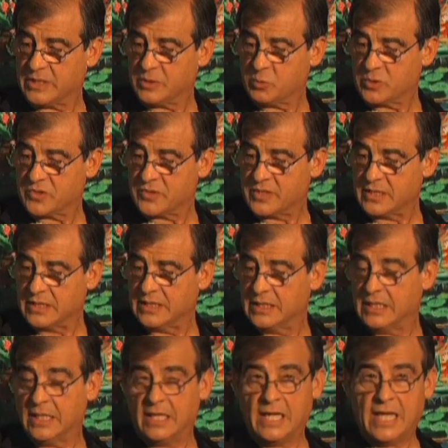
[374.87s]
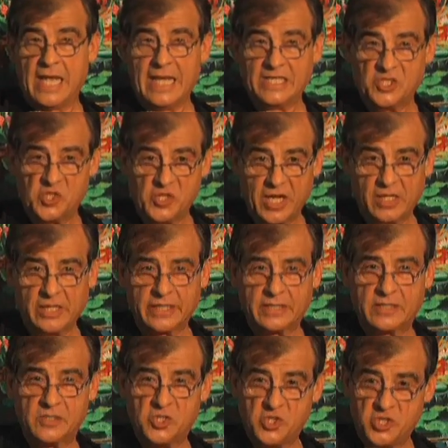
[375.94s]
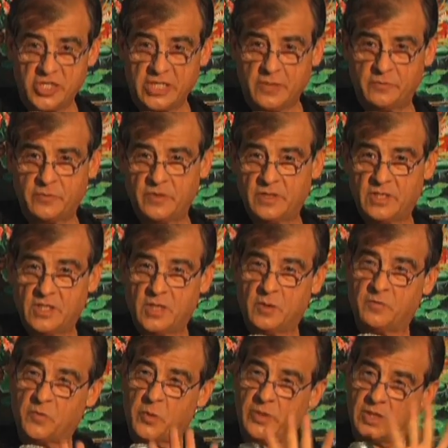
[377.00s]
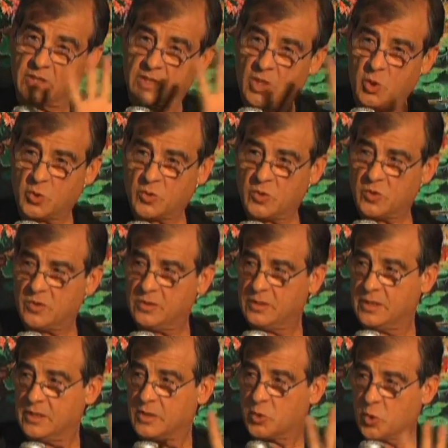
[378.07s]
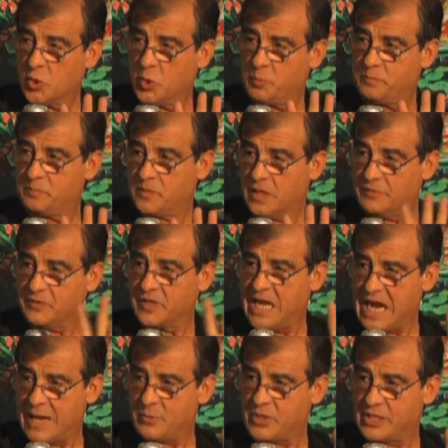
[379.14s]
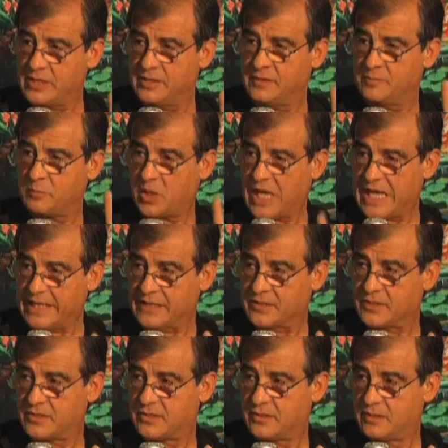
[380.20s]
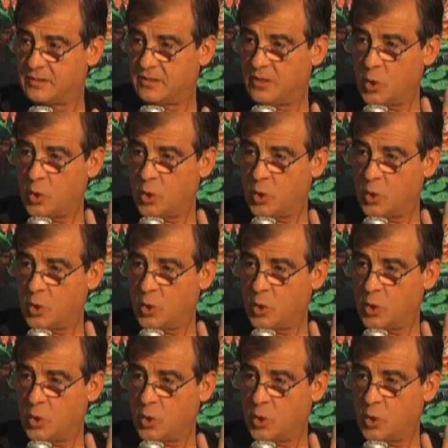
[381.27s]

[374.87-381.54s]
He was the angelic chief for the local group of inhabited planets,